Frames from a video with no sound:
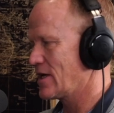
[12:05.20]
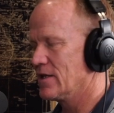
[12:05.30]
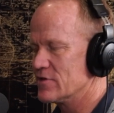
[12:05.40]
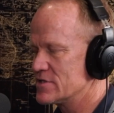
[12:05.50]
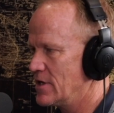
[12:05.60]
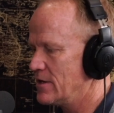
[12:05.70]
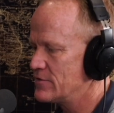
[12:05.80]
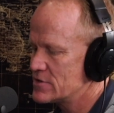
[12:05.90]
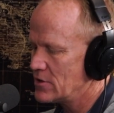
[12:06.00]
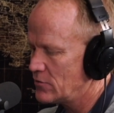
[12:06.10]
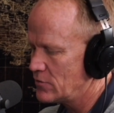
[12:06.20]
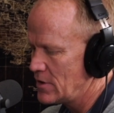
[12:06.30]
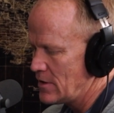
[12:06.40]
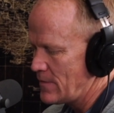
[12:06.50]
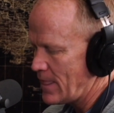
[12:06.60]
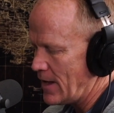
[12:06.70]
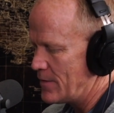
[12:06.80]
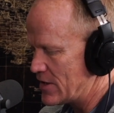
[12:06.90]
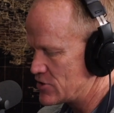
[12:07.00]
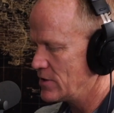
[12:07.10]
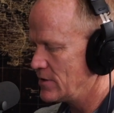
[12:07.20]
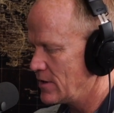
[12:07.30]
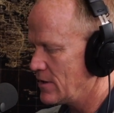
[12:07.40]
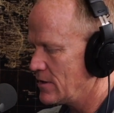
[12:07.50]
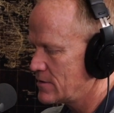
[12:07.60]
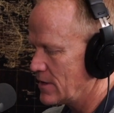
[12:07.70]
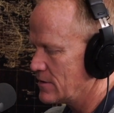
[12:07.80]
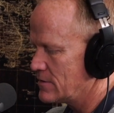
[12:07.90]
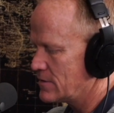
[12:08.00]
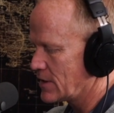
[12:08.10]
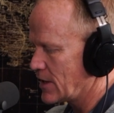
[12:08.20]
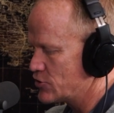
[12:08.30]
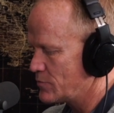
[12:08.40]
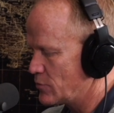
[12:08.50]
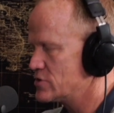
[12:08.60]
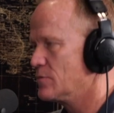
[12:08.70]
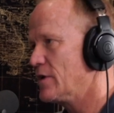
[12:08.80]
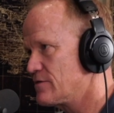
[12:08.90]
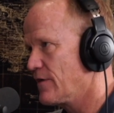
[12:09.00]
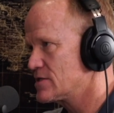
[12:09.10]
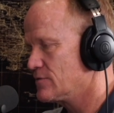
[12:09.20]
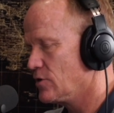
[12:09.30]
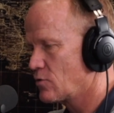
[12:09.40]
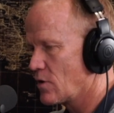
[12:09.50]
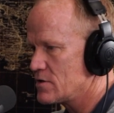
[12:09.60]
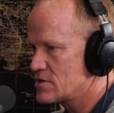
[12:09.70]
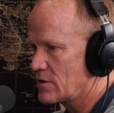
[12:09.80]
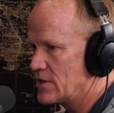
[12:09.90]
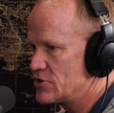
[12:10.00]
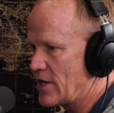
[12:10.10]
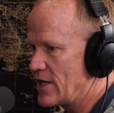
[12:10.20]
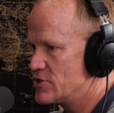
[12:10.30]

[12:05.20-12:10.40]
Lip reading: I love the stuff. And so I mentioned the Country Boots and Beats Festival. We're also going to change.